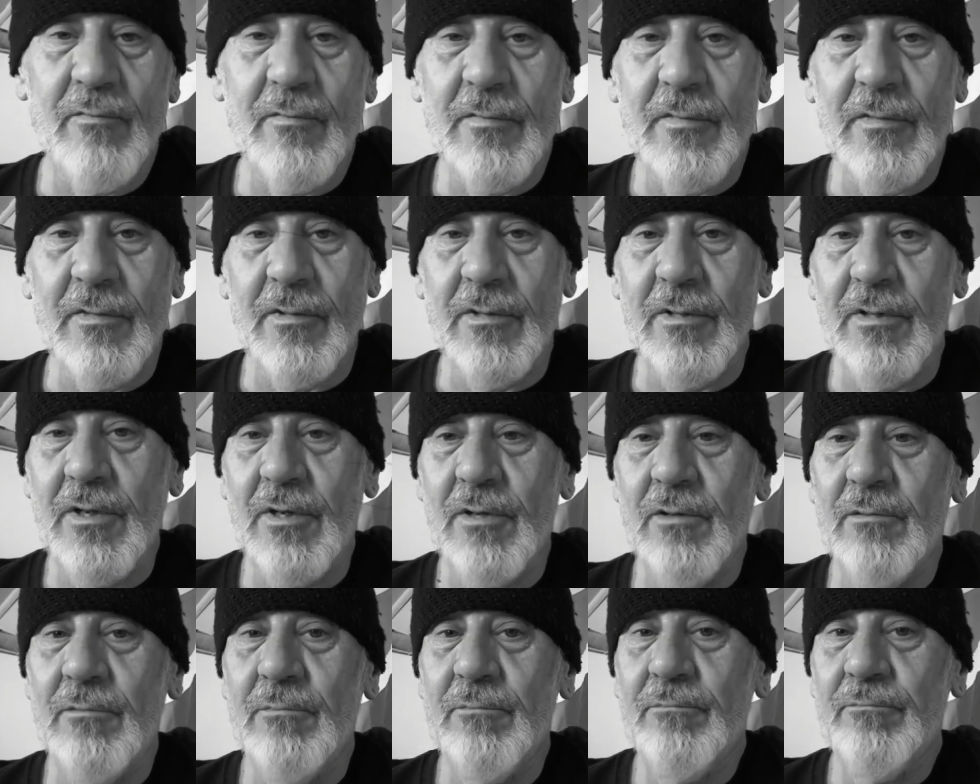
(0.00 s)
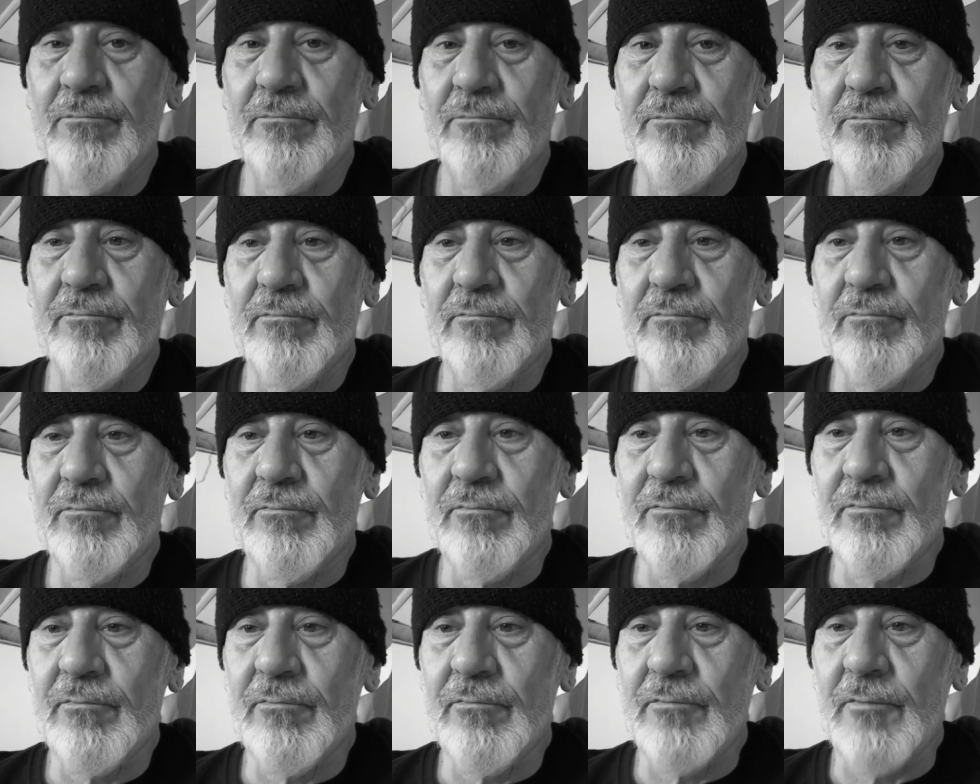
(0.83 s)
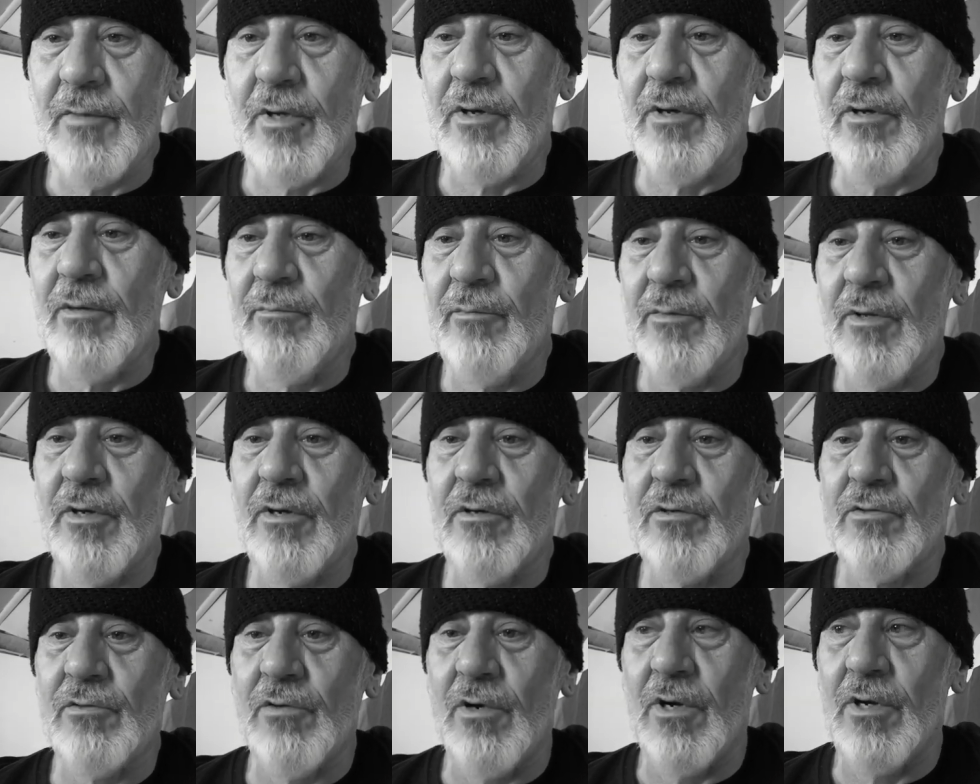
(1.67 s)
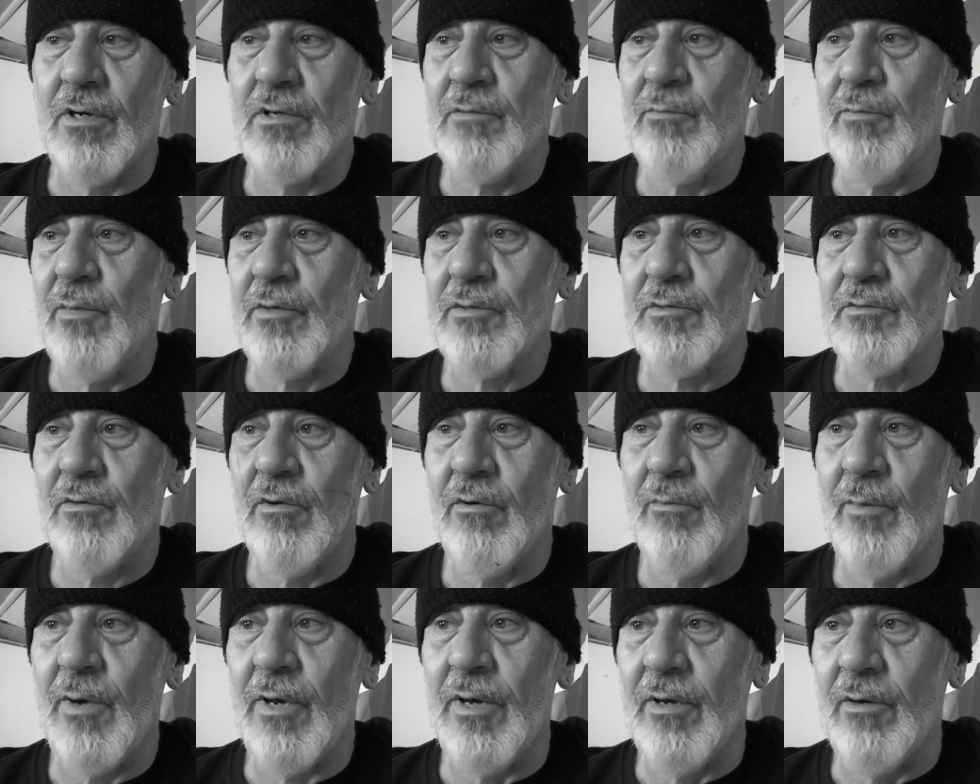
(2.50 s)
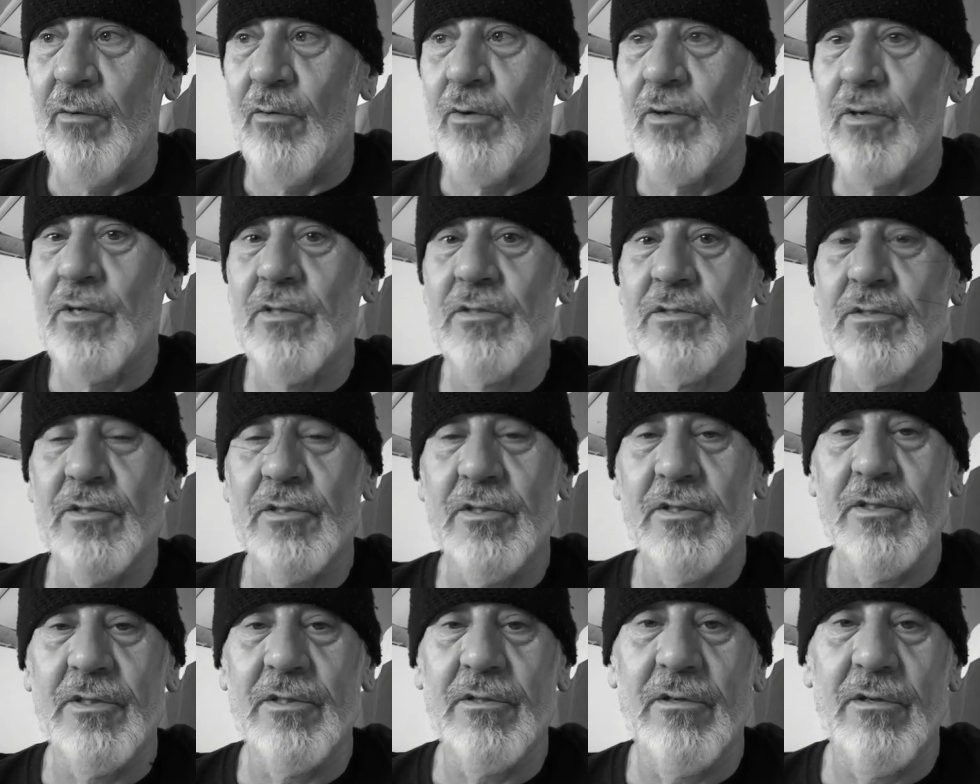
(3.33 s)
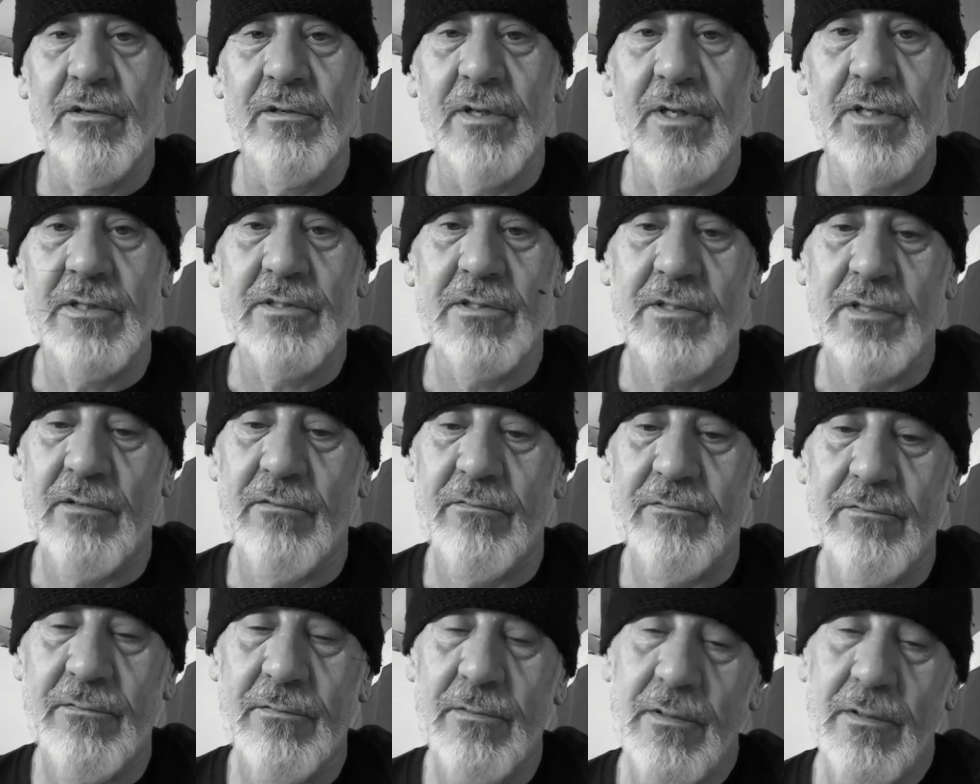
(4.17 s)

There you go. Then I'm not a drunk, so all my organs are good, all that stuff.